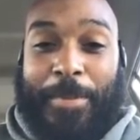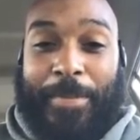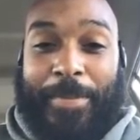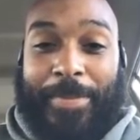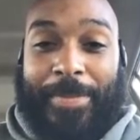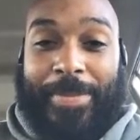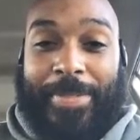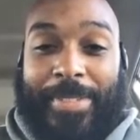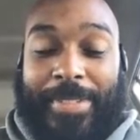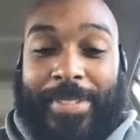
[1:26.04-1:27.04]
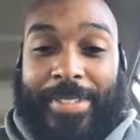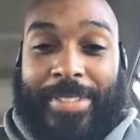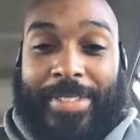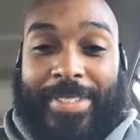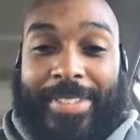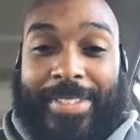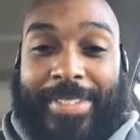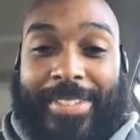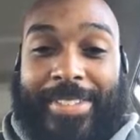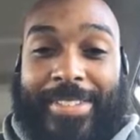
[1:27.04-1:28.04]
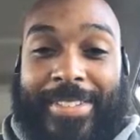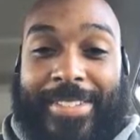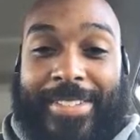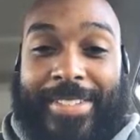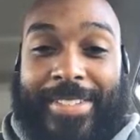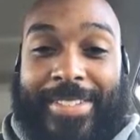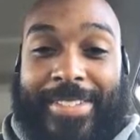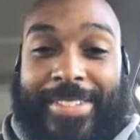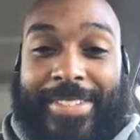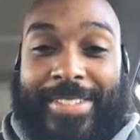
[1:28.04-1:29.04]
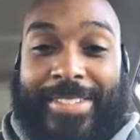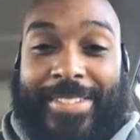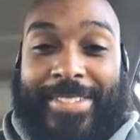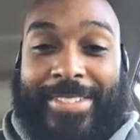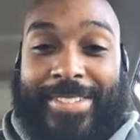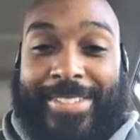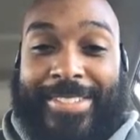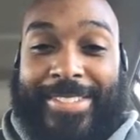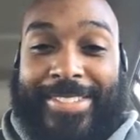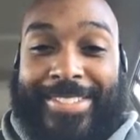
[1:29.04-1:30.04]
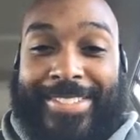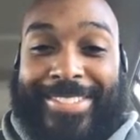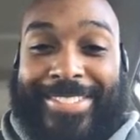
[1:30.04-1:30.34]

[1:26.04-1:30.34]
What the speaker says: No words are spoken by the person on screen.